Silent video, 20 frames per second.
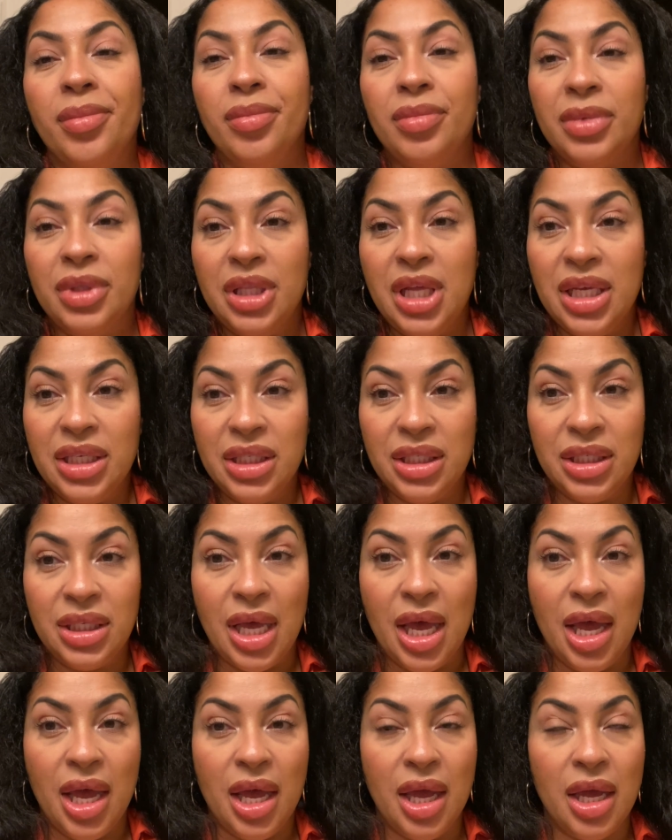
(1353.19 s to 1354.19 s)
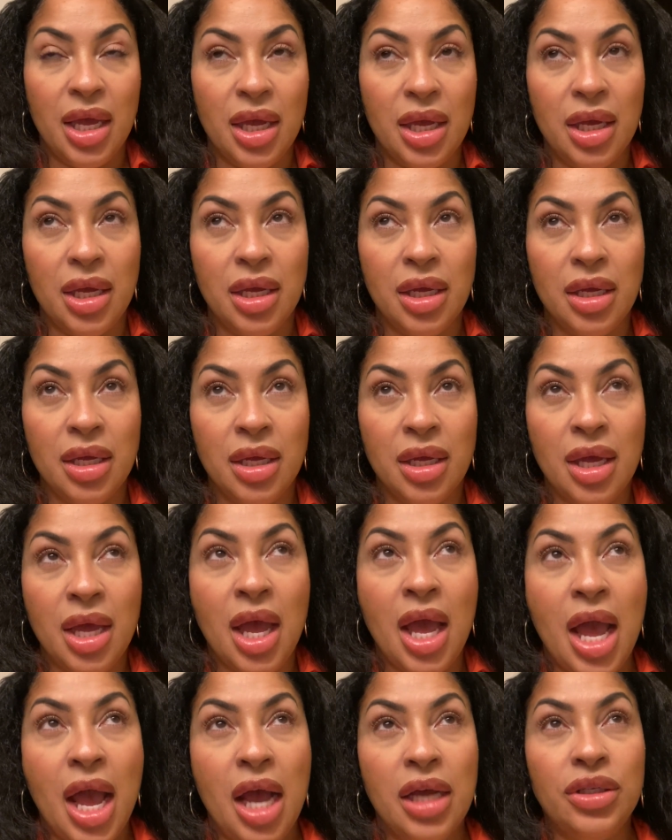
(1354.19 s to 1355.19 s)
Let's say,
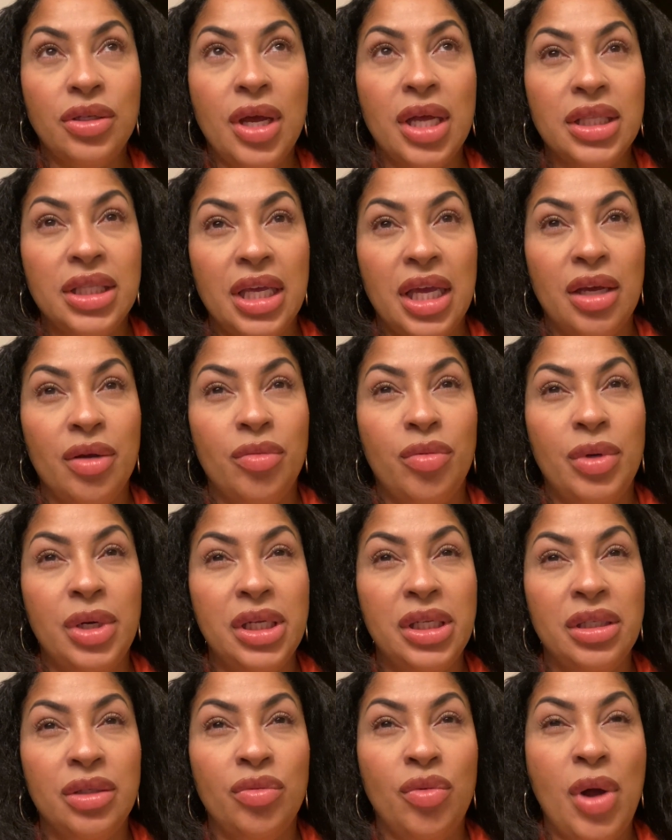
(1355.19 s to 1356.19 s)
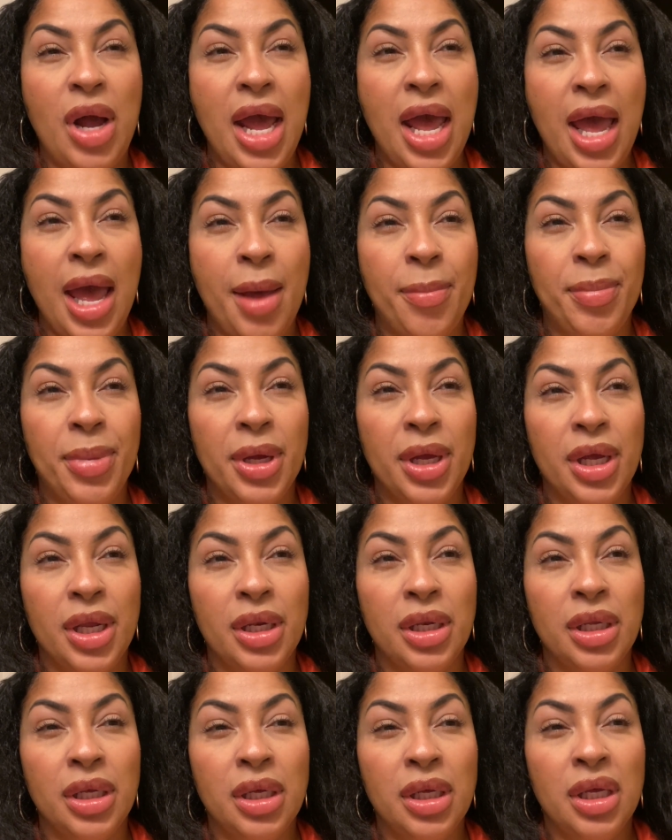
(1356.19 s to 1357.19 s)
I'm trying to think what
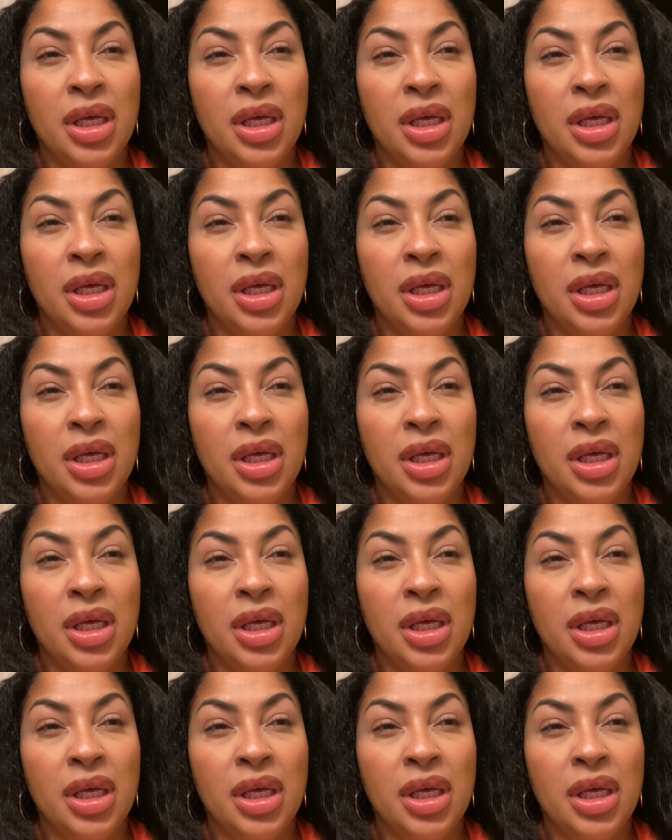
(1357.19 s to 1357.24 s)
happened